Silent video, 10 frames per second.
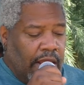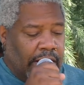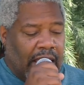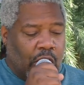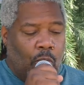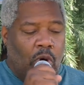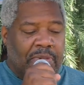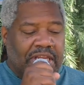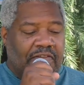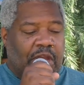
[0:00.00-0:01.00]
And like a
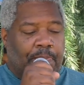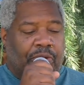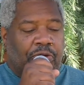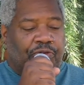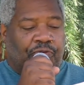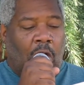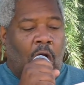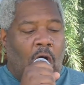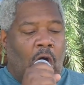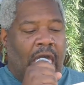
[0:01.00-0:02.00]
woman giving birth
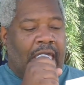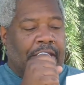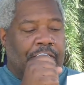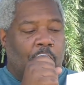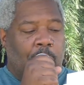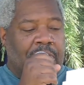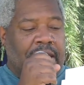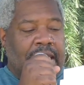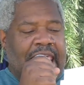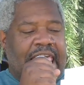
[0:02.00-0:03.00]
raw and
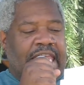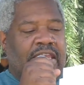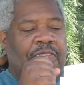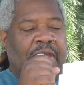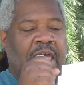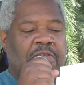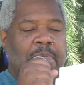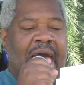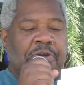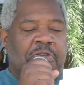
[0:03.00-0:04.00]
open, and nothing else
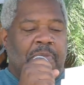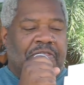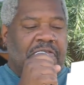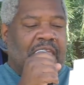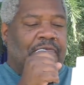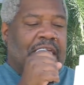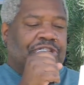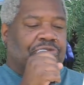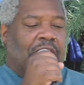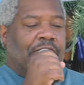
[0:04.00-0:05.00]
matters but the safe
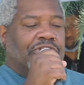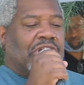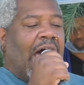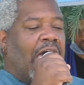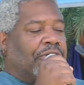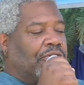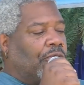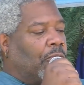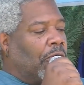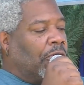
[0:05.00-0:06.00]
entry of her child into the
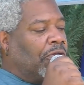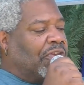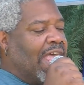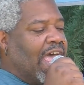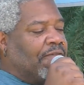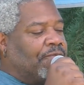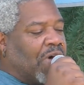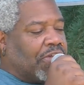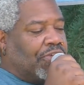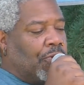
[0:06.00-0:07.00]
world, and
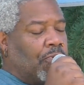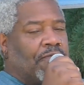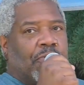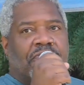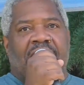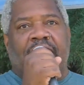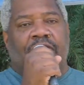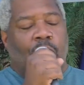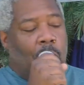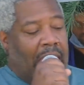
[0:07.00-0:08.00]
fuck you if you stand
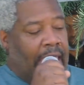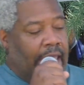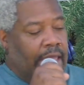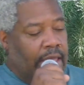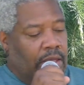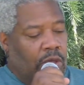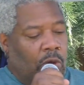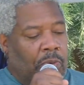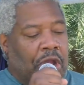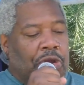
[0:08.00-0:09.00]
in the way,
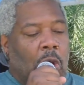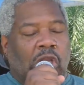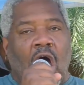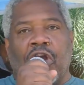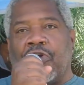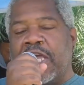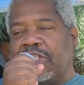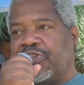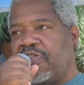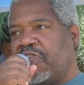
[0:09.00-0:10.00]
we are no longer
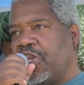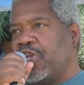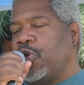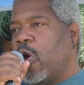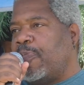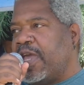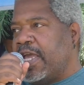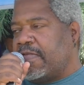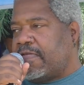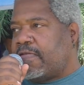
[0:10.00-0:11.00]
interested in your
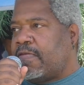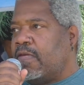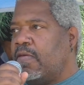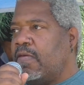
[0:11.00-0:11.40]
peace.